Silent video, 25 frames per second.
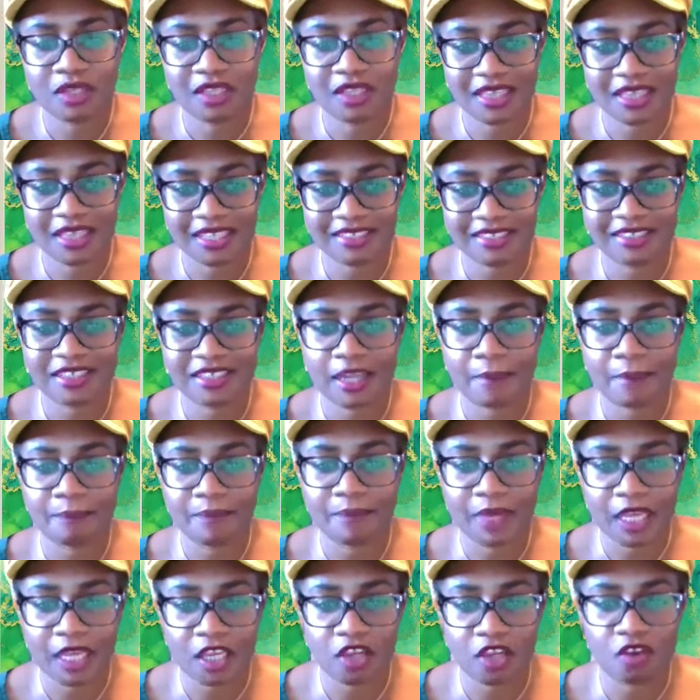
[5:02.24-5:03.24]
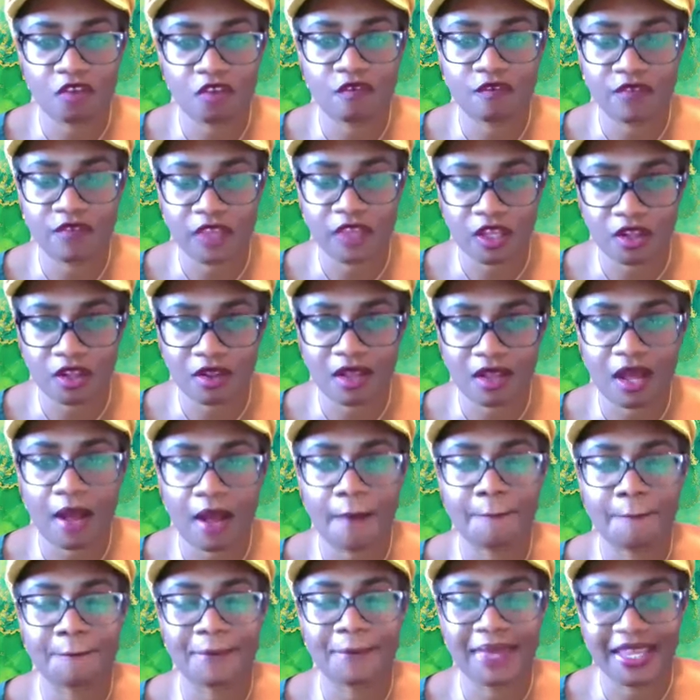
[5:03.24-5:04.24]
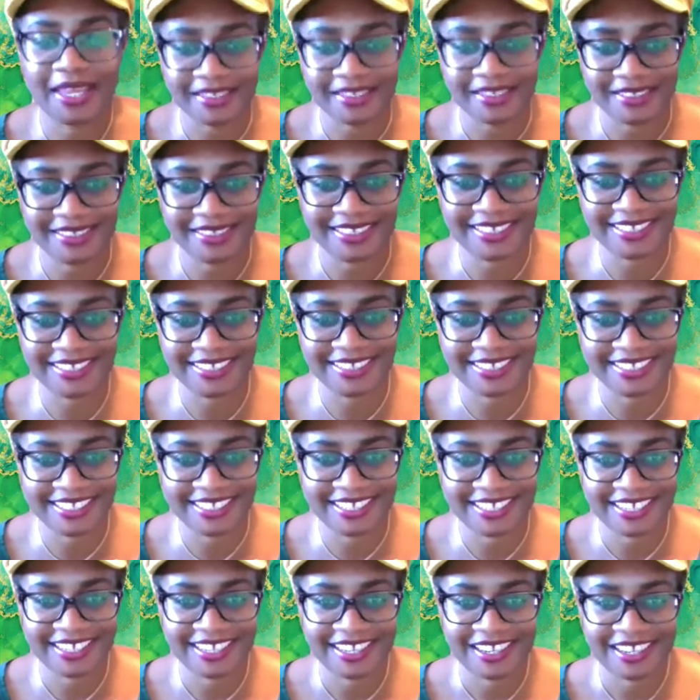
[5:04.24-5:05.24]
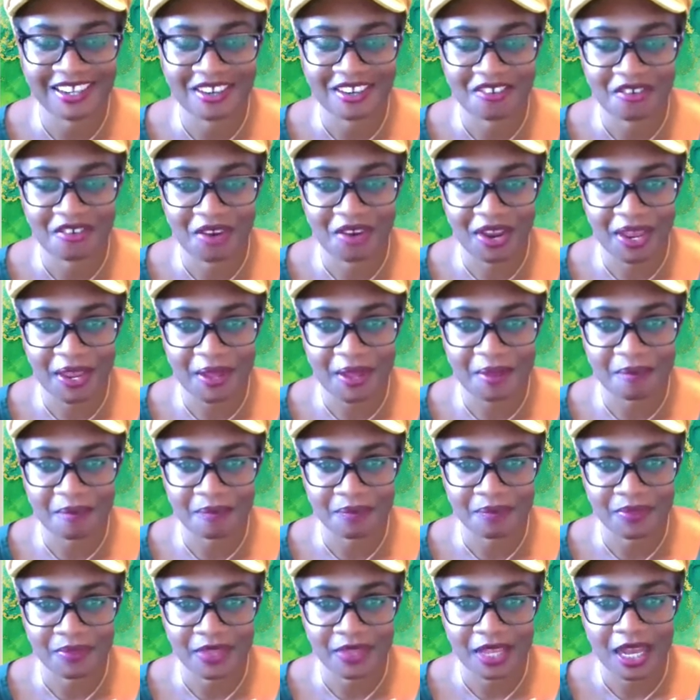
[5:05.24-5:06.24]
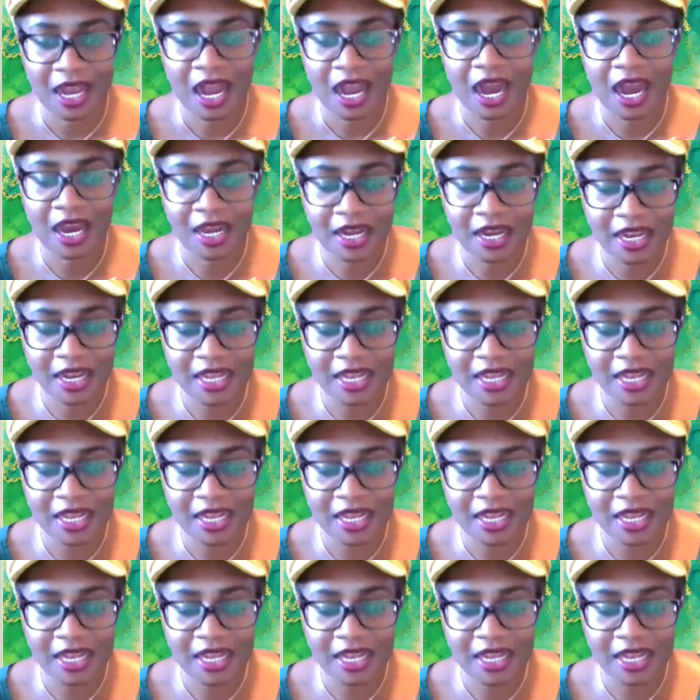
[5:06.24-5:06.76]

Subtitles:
the things that make you feel amazing, right? I'm